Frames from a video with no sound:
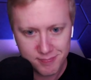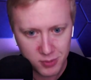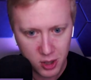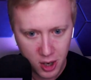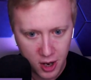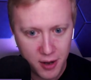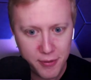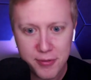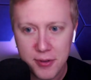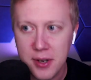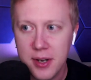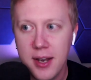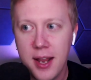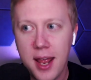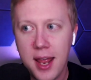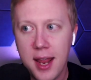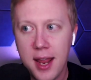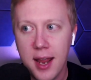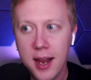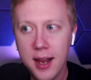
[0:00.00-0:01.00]
often
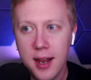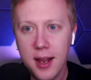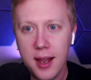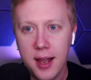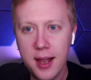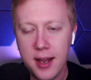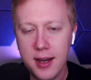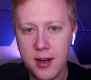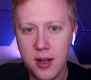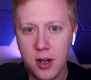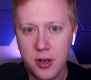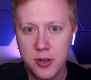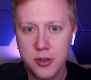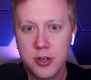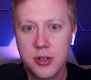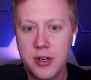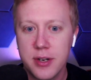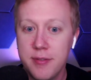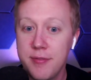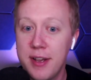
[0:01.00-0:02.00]
a an
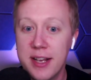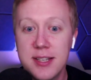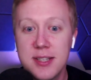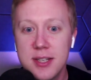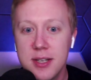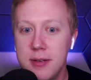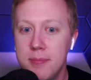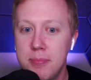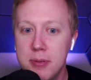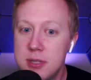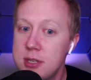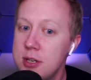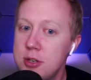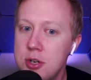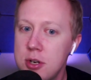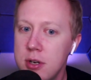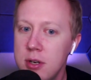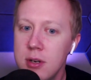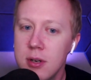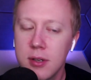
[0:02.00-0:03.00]
underinvested
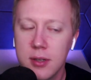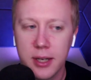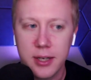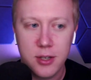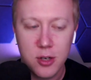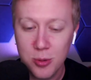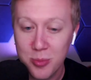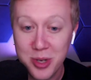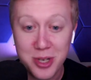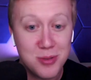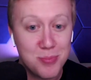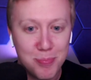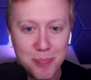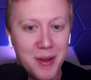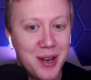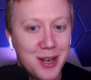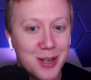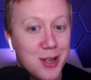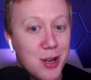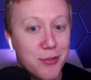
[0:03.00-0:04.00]
position. Like nobody's
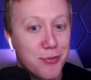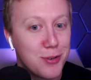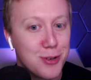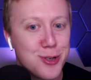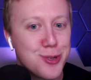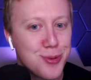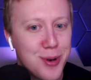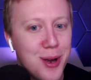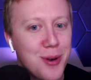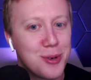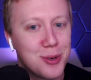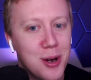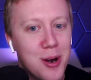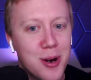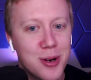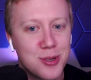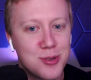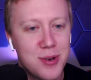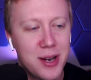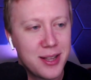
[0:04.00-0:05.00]
picking their first round
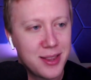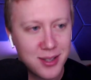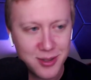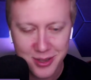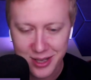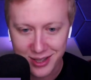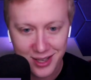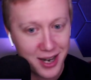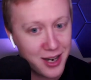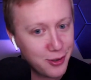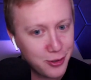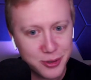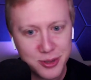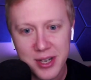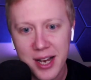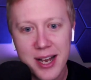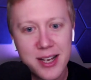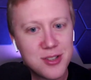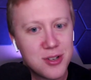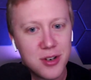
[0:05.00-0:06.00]
guards, right? A lot of those
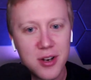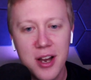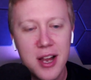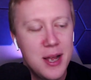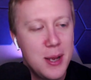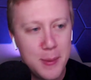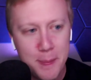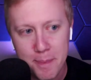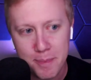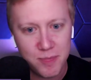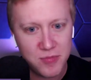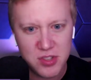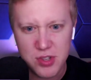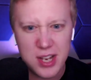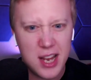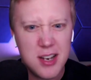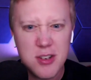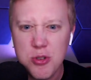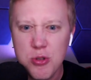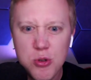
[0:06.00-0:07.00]
guys are
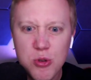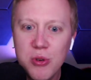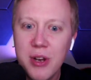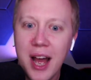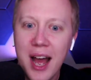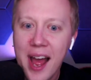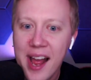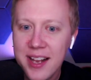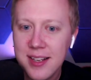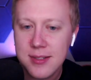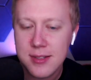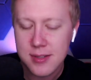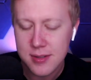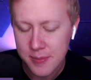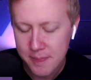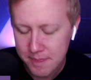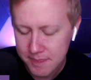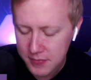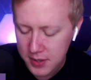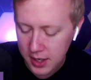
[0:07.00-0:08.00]
day two guys,
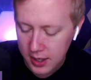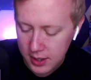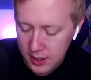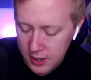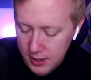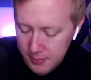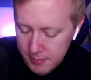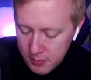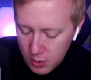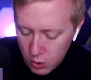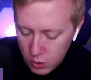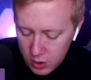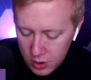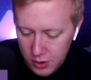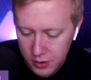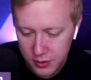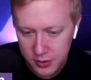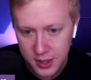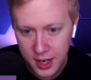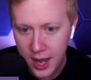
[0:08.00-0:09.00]
um,
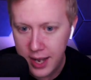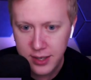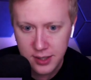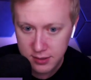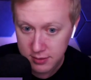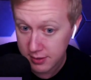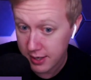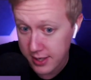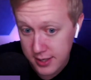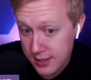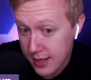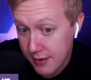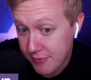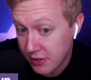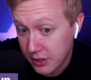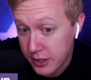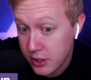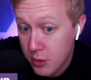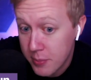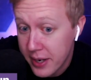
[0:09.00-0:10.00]
or not. They
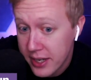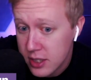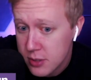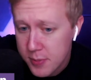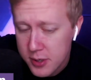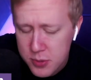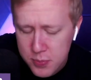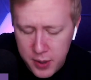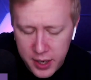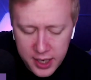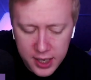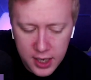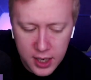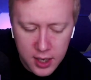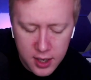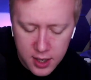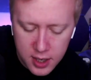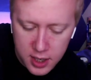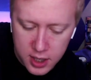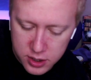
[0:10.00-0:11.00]
definitely don't make as much money,
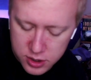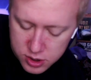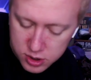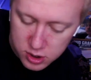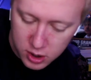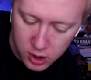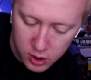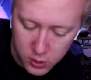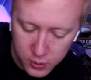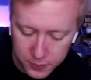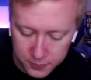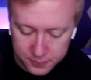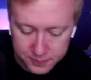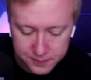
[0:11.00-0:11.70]
so